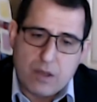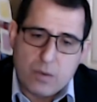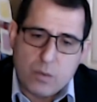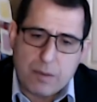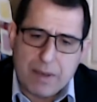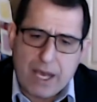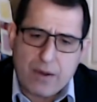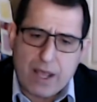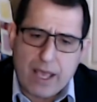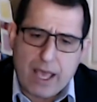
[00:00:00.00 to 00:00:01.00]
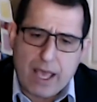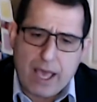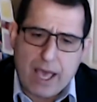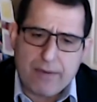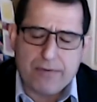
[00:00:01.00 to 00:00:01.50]
What about
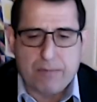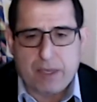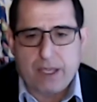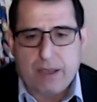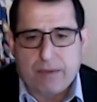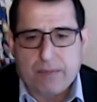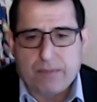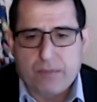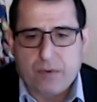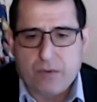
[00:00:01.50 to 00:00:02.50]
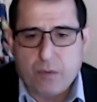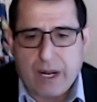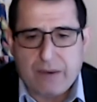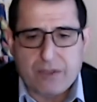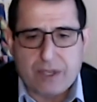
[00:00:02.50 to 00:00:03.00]
FB? From what
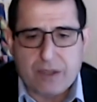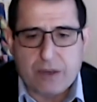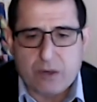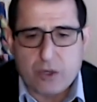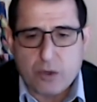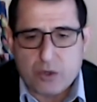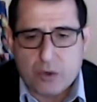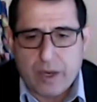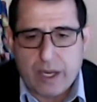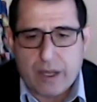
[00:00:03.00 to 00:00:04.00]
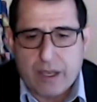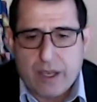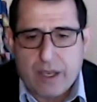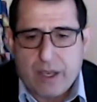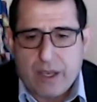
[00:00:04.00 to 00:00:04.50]
I've seen, their user rate
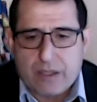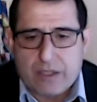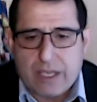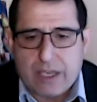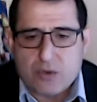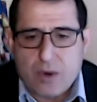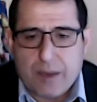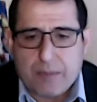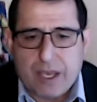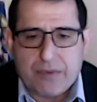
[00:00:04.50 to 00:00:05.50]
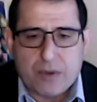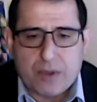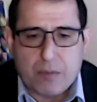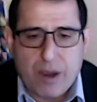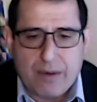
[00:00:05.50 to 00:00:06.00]
has not dropped after
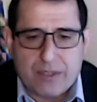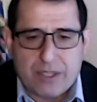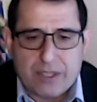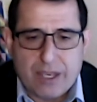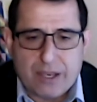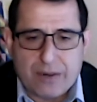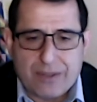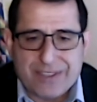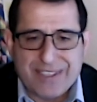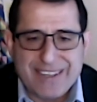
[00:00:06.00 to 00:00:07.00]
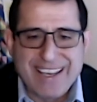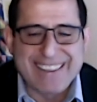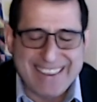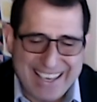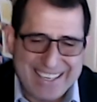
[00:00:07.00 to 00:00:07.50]
their privacy scandals.
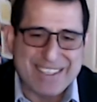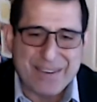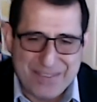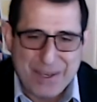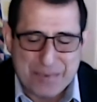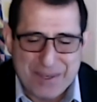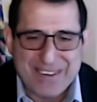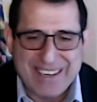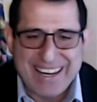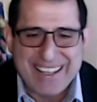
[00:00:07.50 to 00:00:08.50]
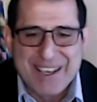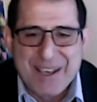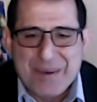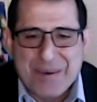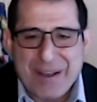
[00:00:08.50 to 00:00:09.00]
Thanks, David. Facebook, you got it.
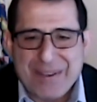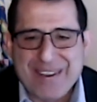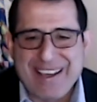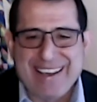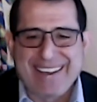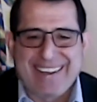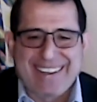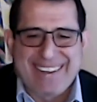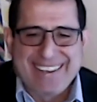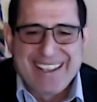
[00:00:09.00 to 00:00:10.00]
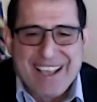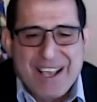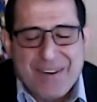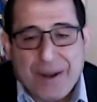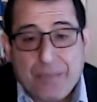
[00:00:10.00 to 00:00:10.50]
But
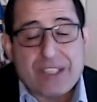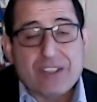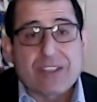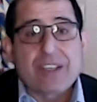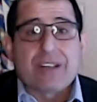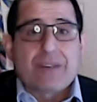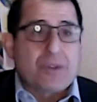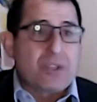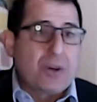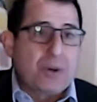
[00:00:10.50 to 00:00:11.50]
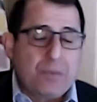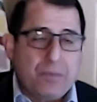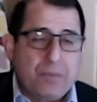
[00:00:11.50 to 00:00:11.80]
well, that's just it. So